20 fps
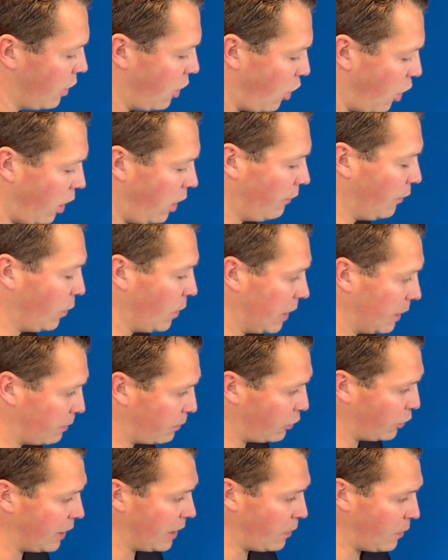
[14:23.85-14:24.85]
All of it worked
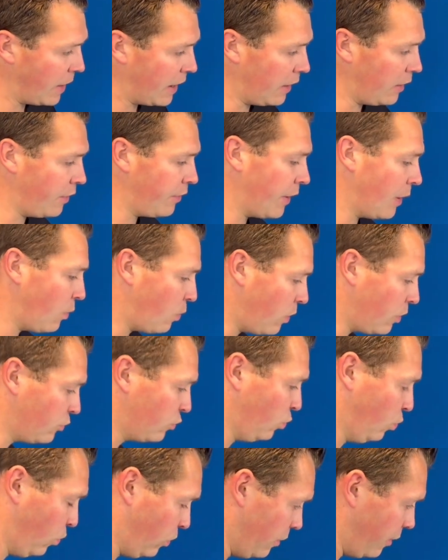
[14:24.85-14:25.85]
pretty well. There was
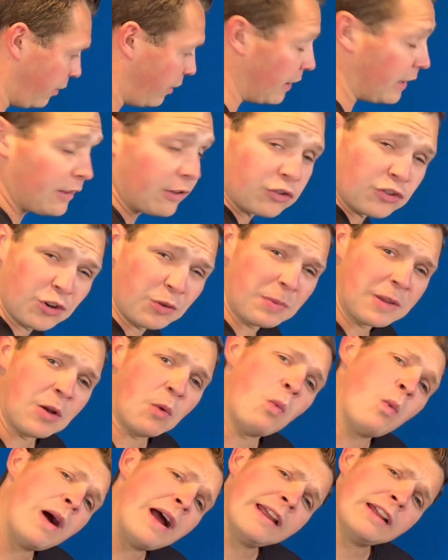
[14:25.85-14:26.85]
one thing that took me a
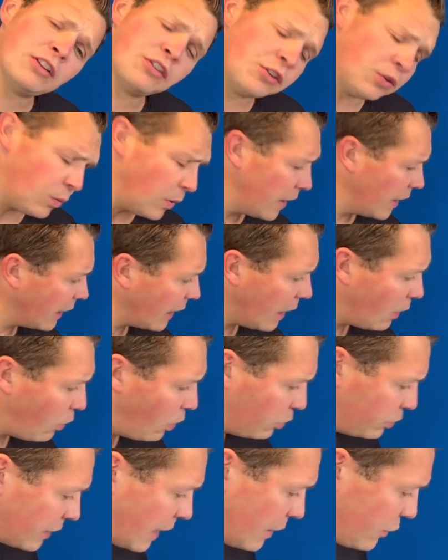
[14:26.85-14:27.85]
while to work out what
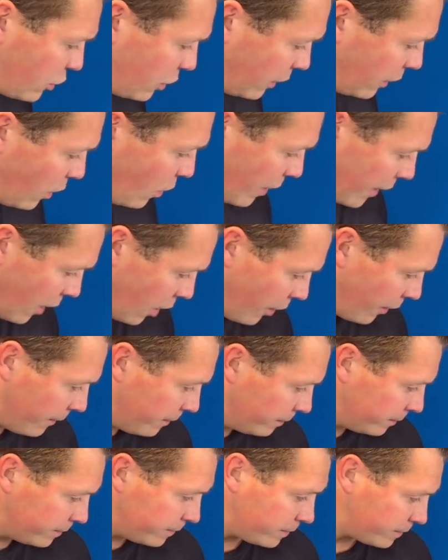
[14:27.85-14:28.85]
was actually going on.
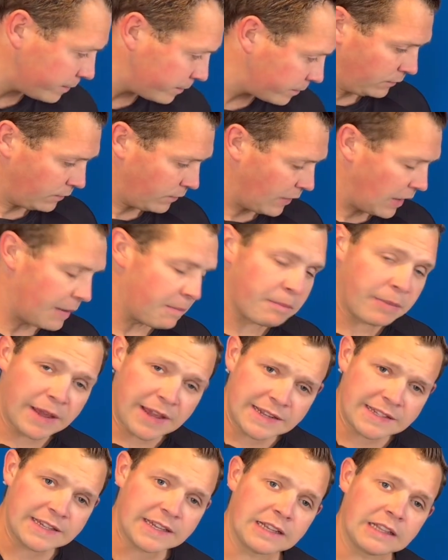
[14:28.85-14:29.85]
And
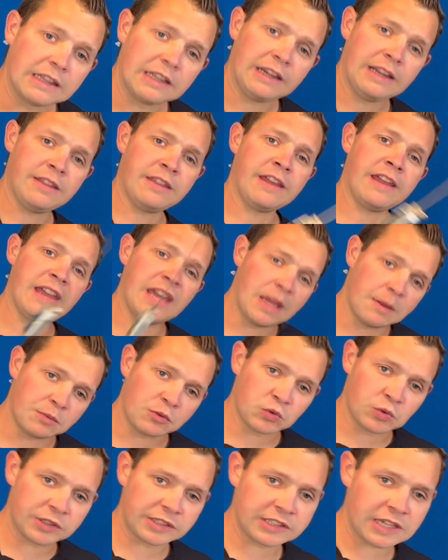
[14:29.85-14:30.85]
basically the
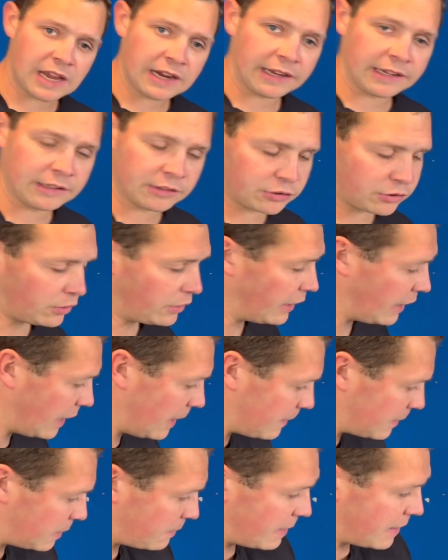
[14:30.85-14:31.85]
hips were sagging, so the
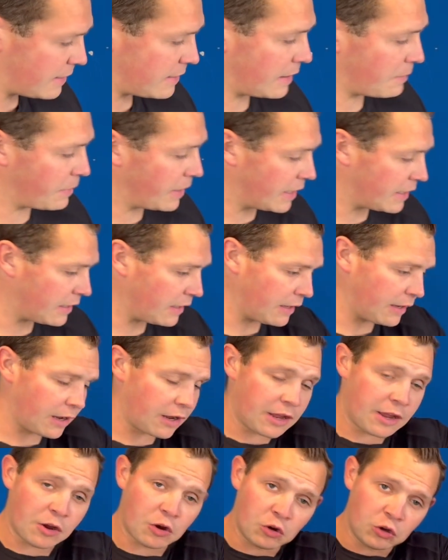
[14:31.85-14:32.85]
hips are meant to basically
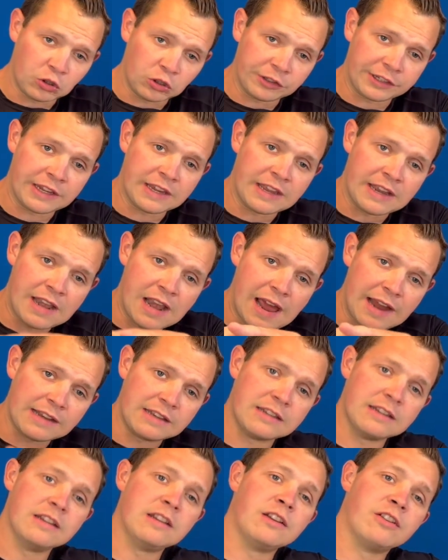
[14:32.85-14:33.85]
hold at a
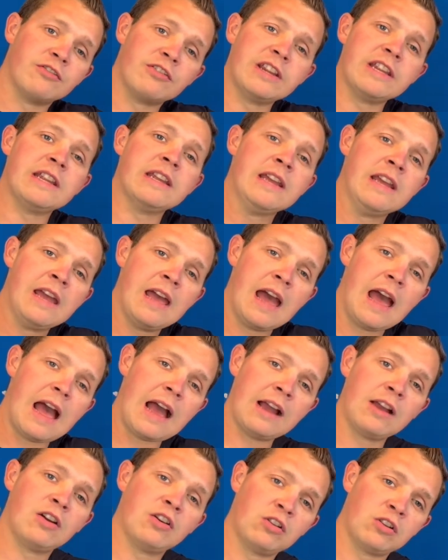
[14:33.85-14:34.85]
90 degree
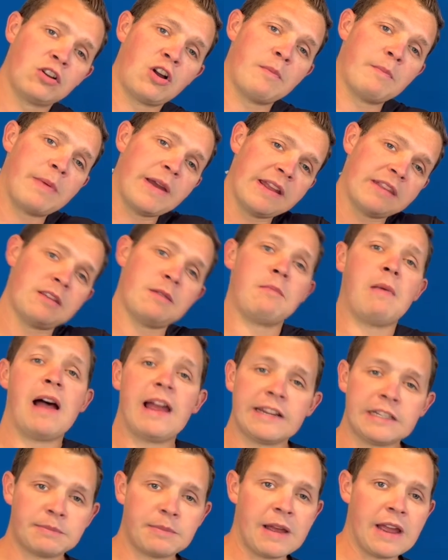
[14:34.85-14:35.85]
angle compared to my
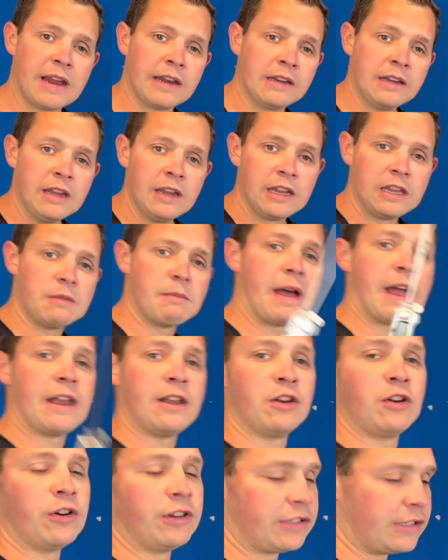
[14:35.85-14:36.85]
spine. You might have
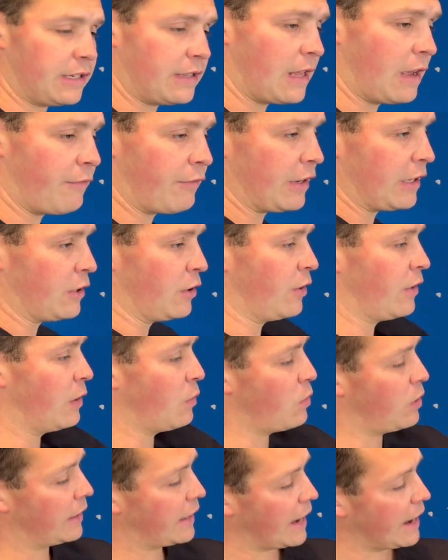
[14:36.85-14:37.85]
noticed in that video, they
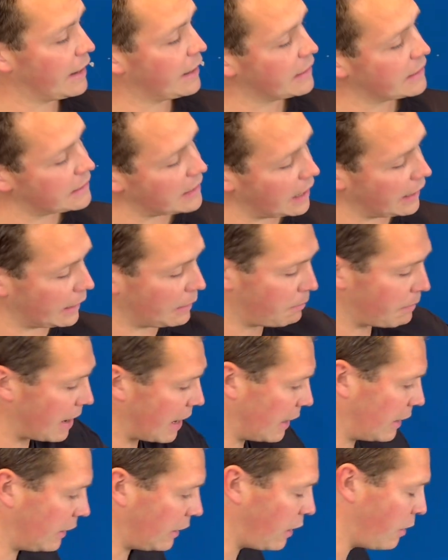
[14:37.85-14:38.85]
were kind of sagging
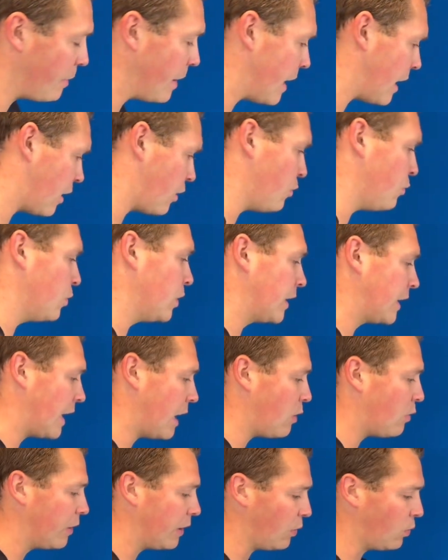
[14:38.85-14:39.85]
back a little bit. I couldn't work
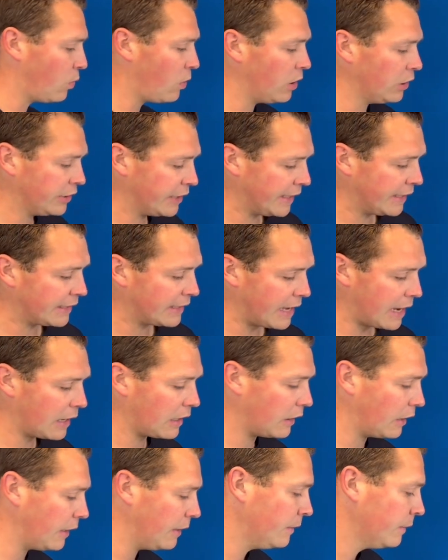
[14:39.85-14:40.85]
out what it was
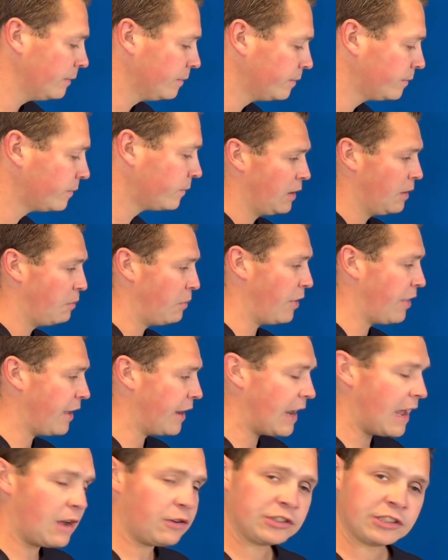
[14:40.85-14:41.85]
exactly. But then
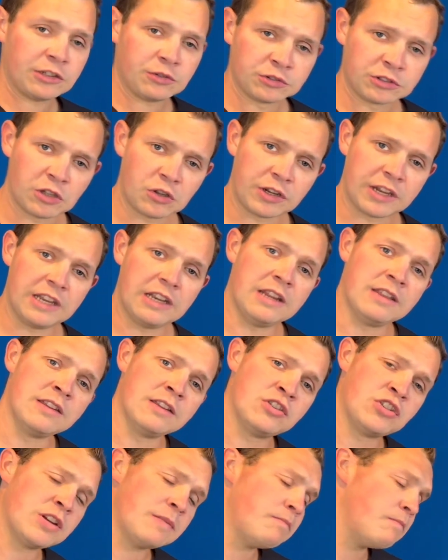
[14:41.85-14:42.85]
as I was looking in the
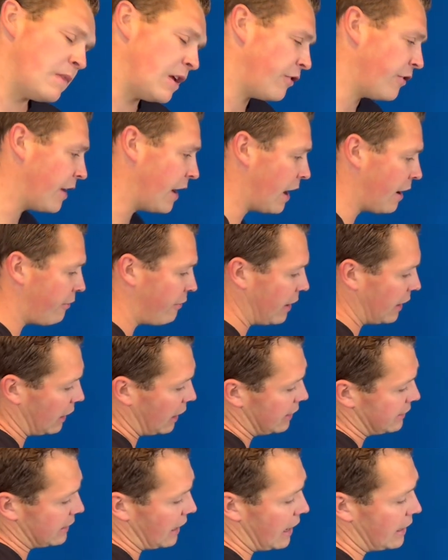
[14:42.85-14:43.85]
gym mirror, I
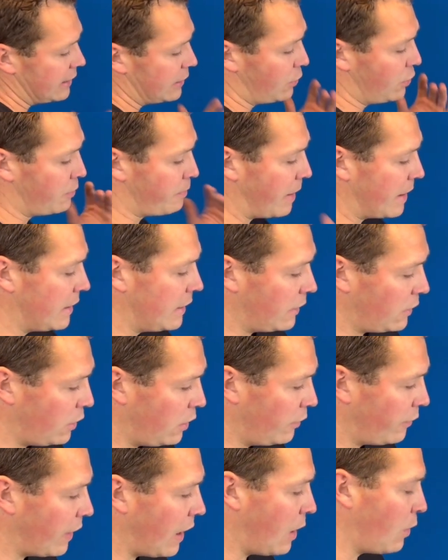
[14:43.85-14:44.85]
realized that as I was bending
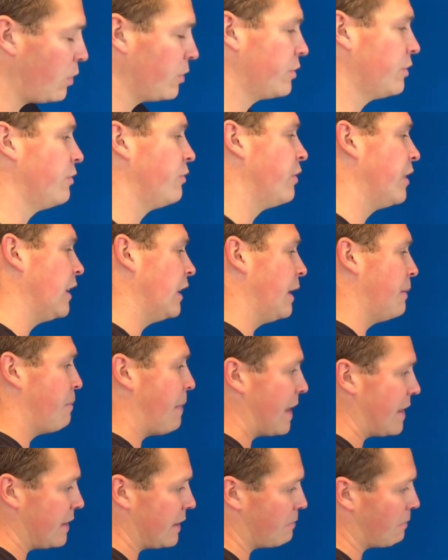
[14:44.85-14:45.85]
over, I wasn't really
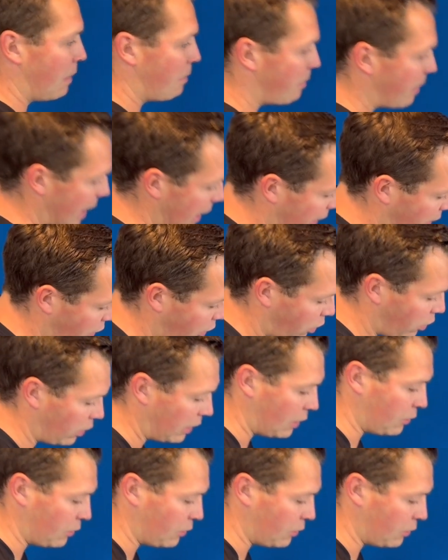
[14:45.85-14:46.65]
bending my back at all.